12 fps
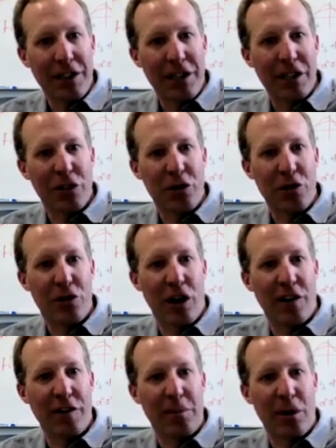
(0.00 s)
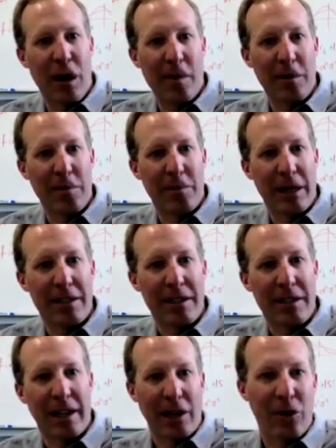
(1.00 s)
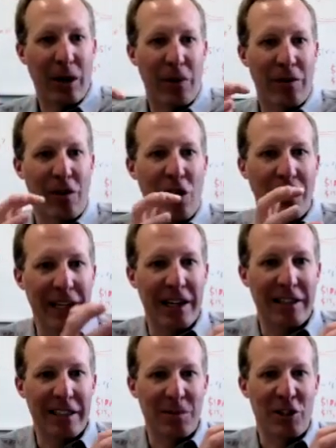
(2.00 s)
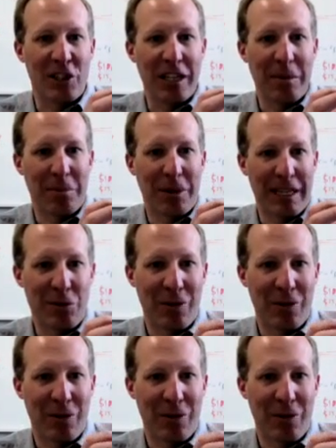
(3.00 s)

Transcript: and years you solve the problem by saying like, okay, we've already got this machine in place.